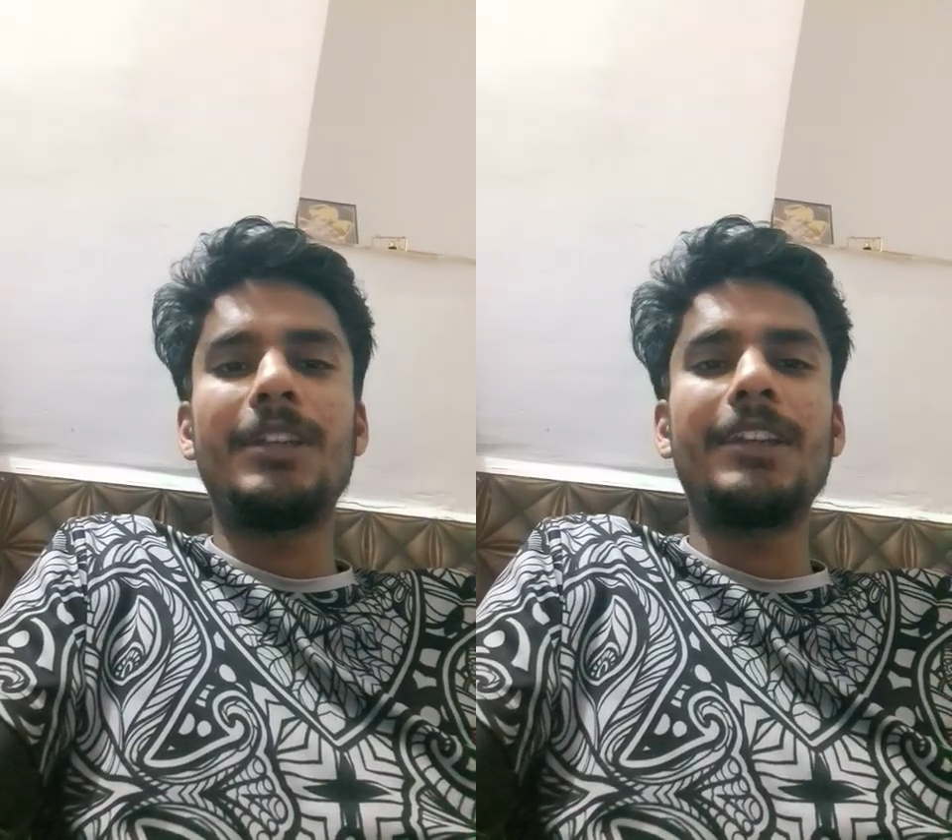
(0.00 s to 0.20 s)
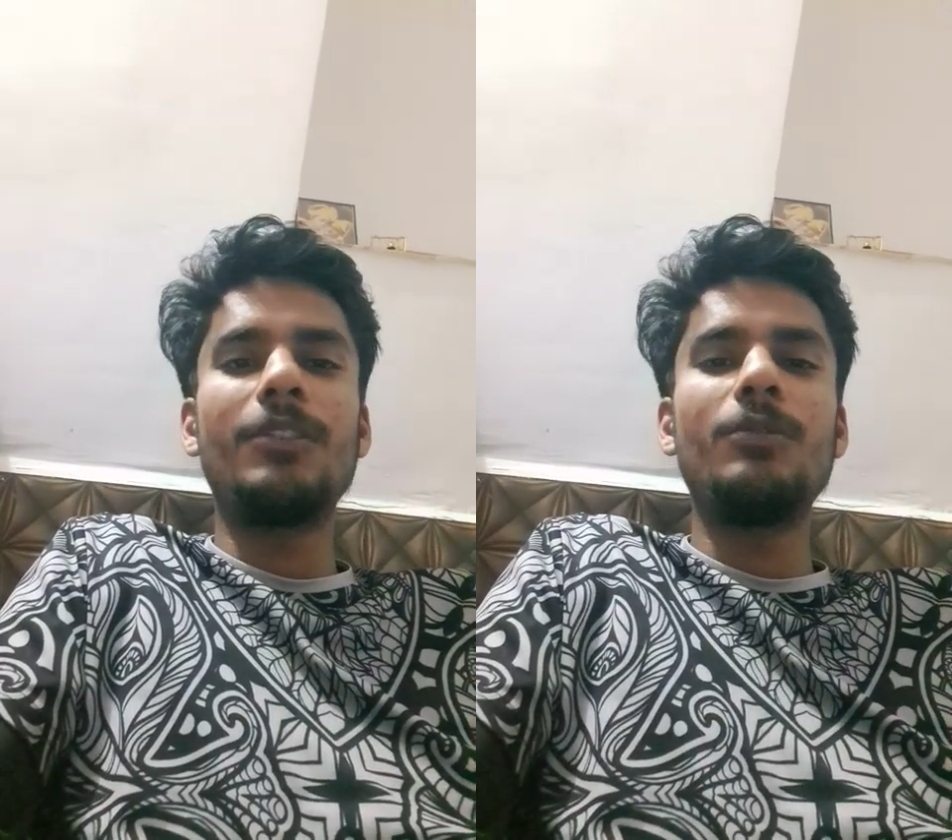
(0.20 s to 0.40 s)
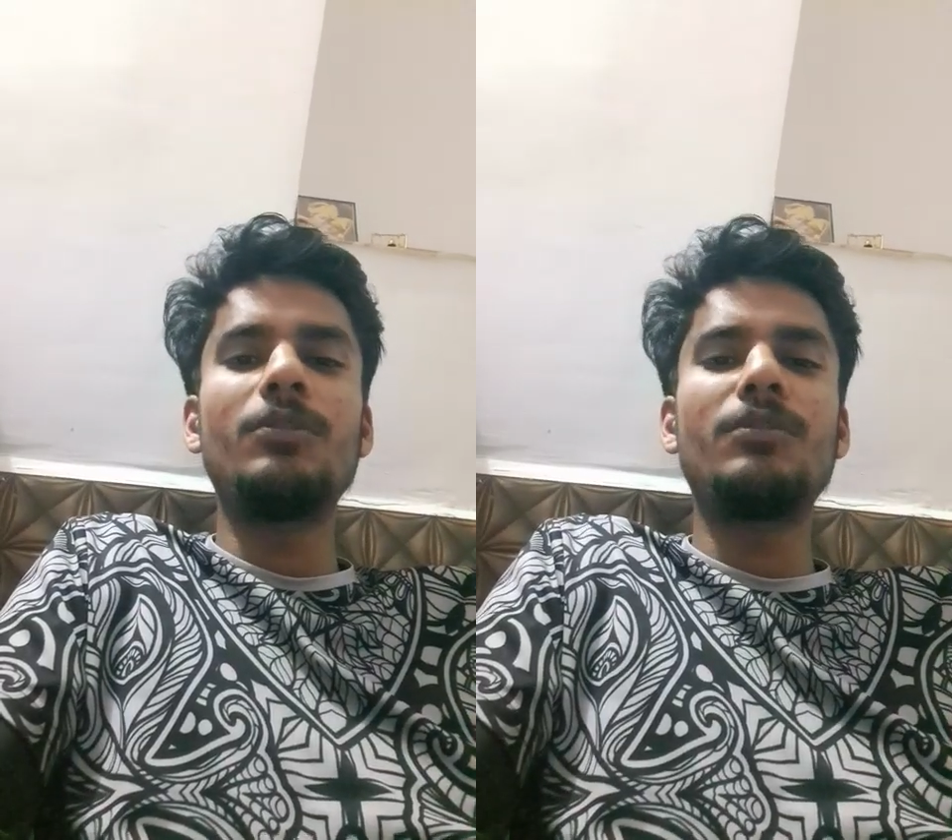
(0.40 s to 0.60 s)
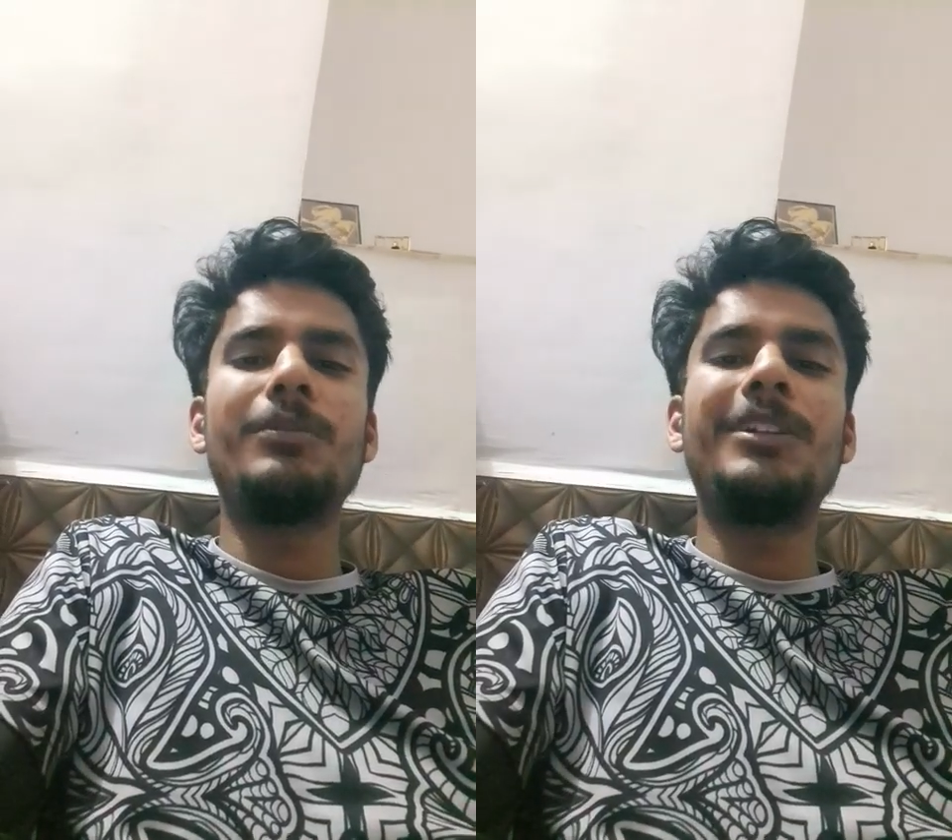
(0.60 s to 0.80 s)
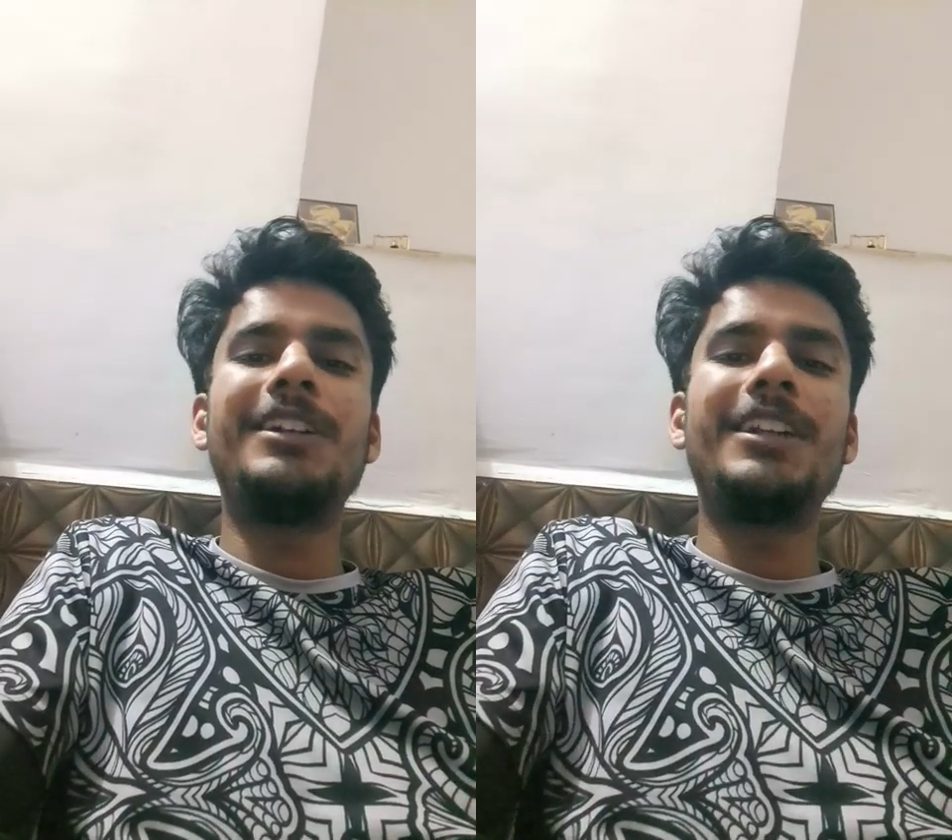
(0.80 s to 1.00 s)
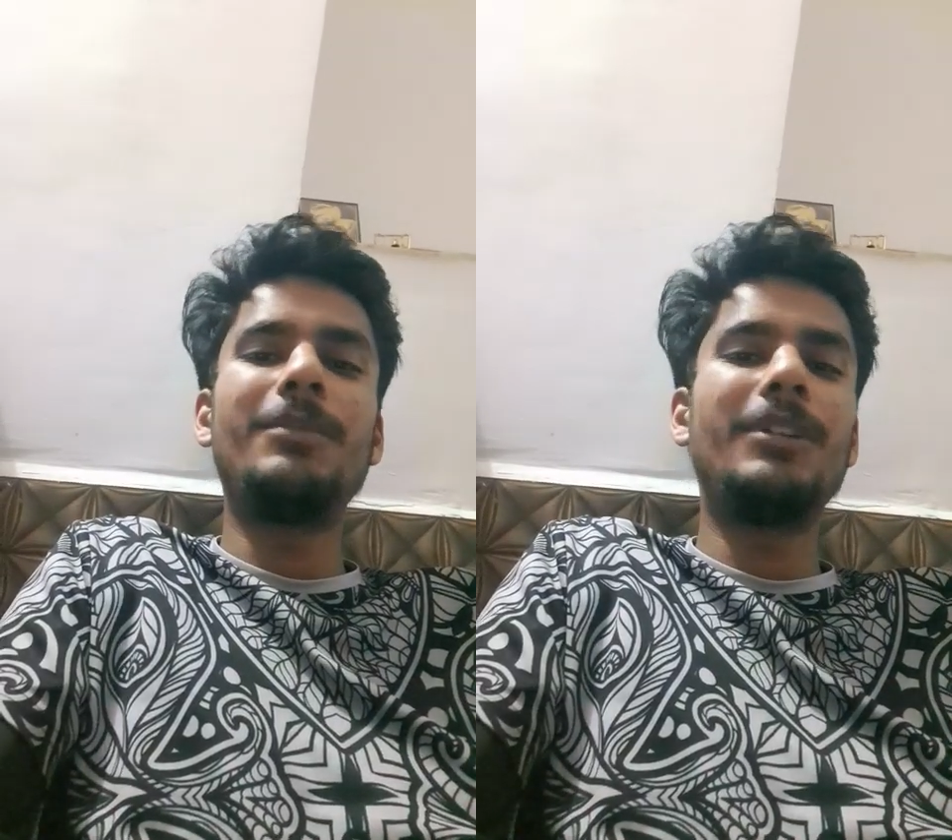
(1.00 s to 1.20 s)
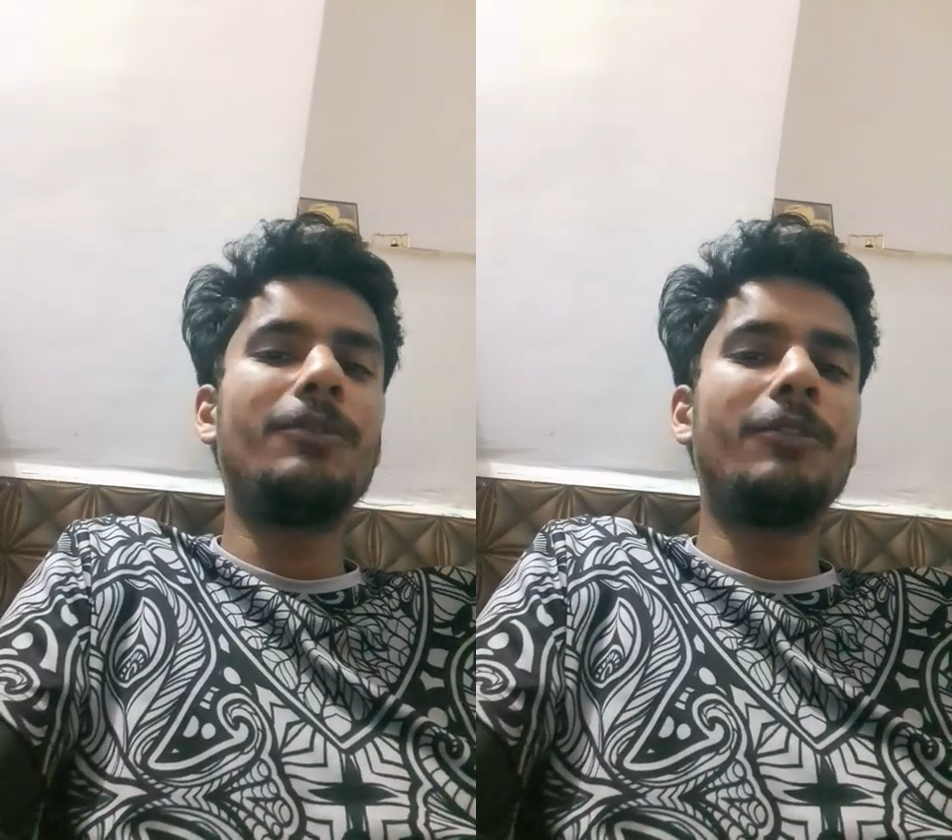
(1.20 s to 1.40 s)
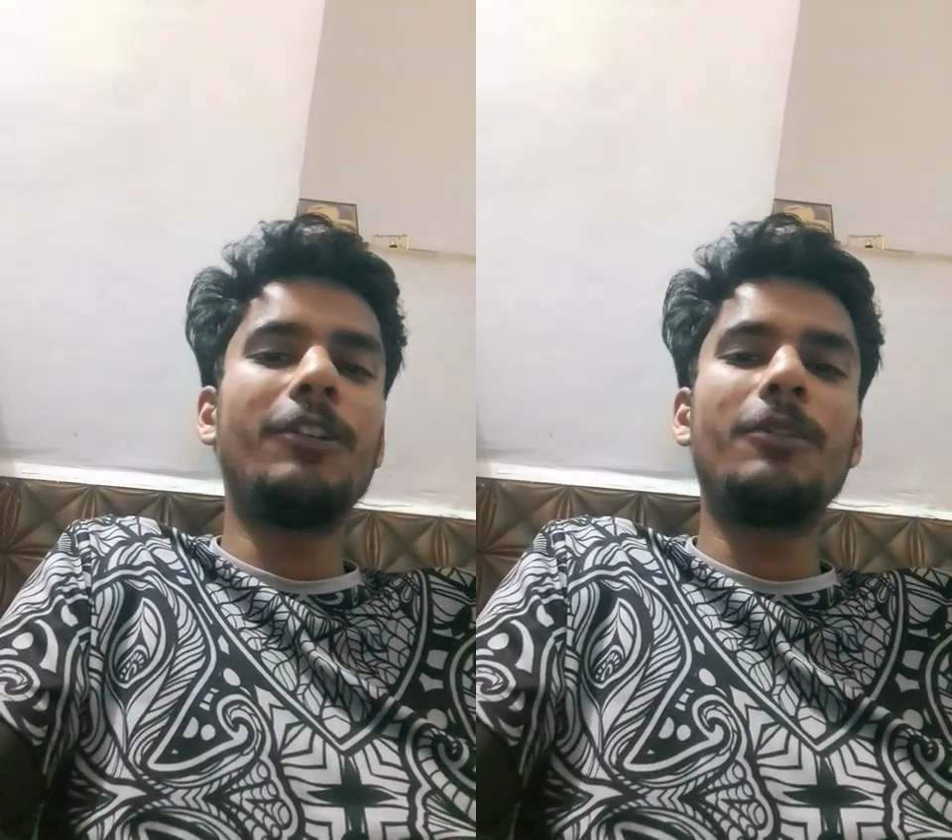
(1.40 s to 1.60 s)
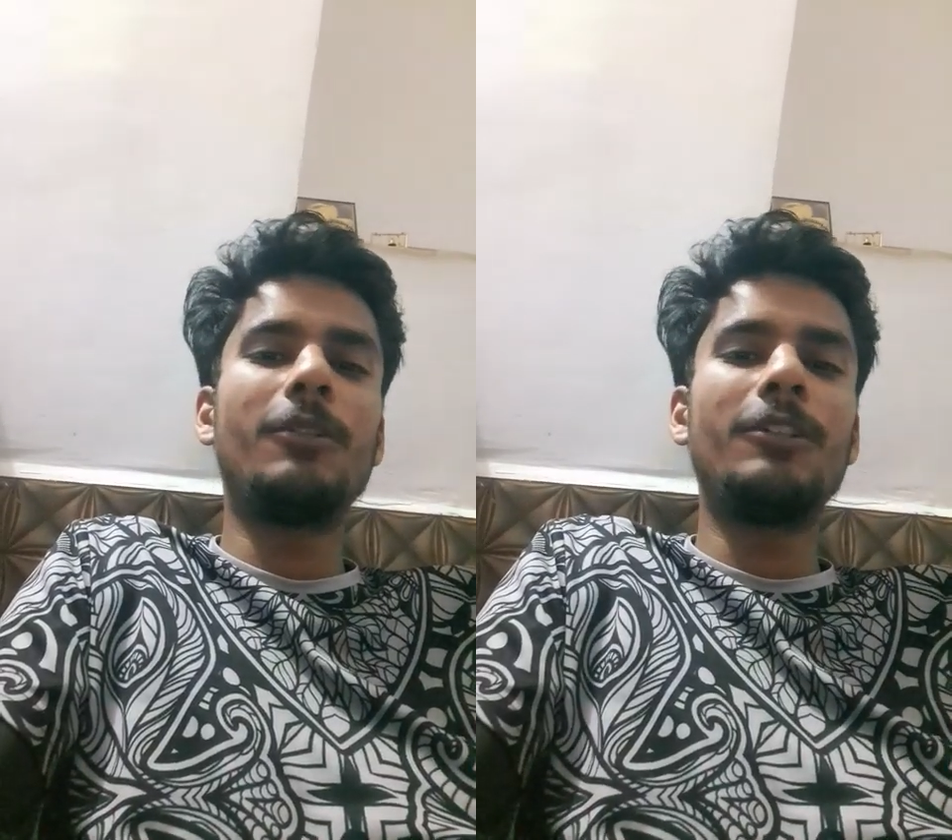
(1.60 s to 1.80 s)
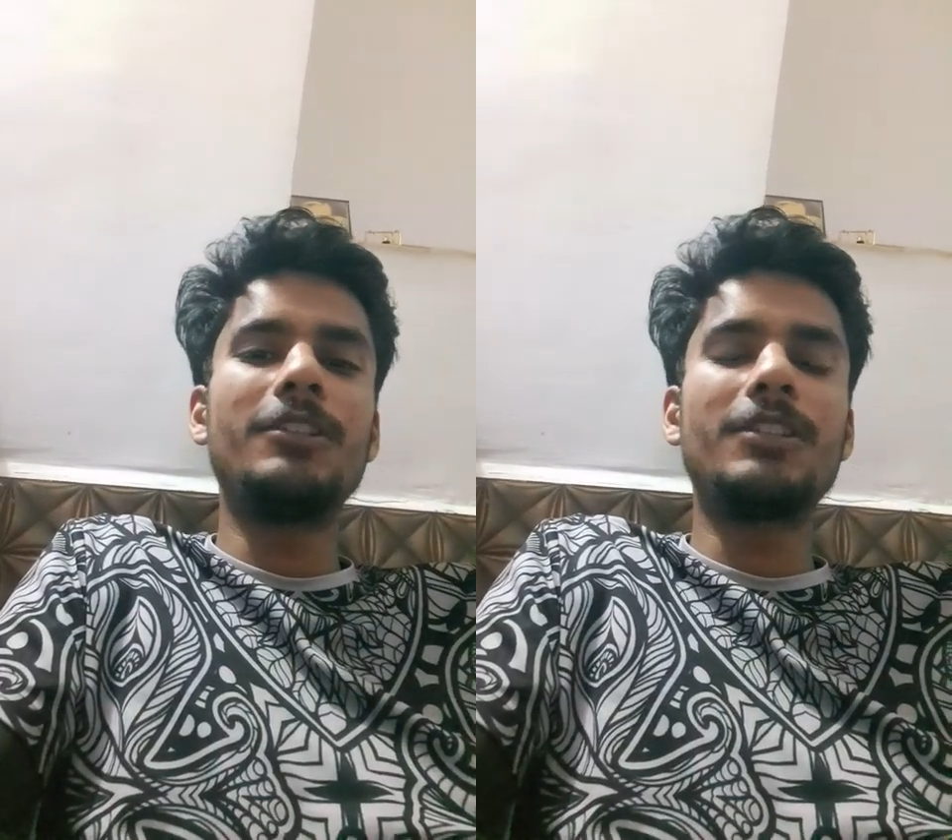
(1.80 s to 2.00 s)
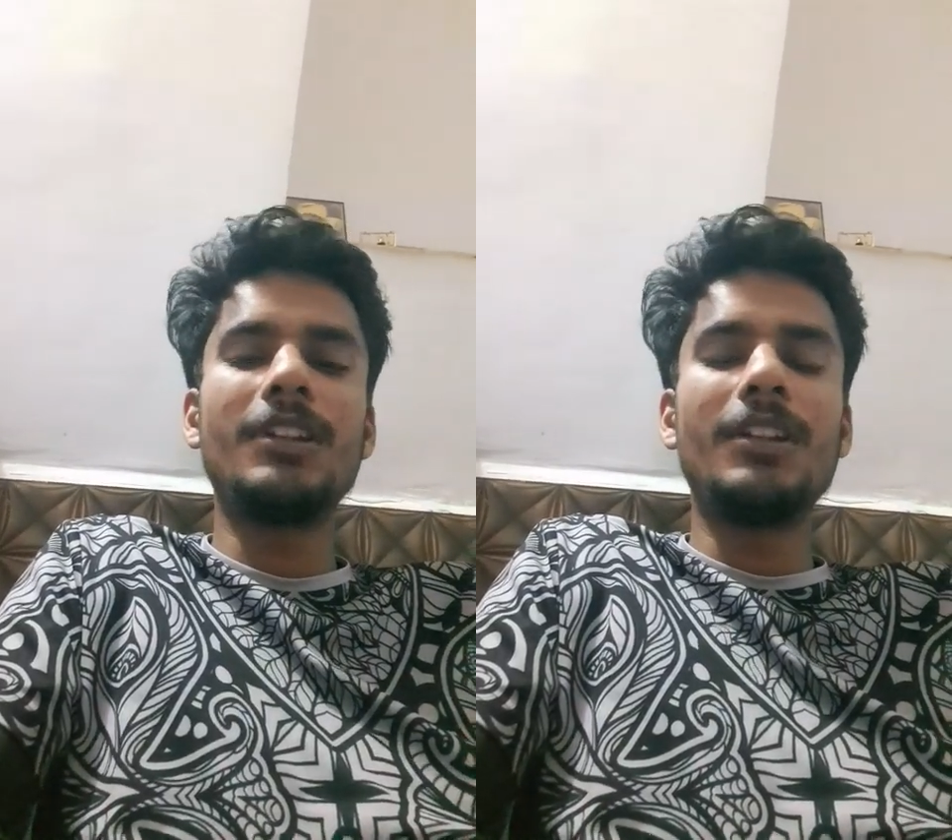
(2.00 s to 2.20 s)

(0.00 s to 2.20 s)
like use multiple firewalls.